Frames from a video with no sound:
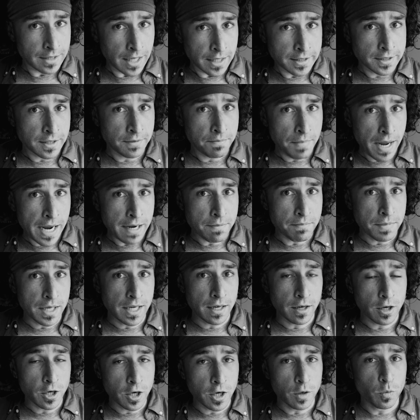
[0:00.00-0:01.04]
doesn't make
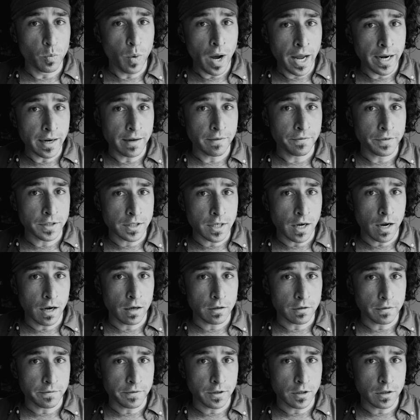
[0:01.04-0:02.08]
me a good wedding
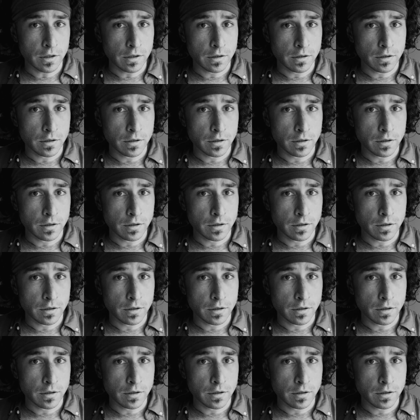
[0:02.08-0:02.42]
photographer.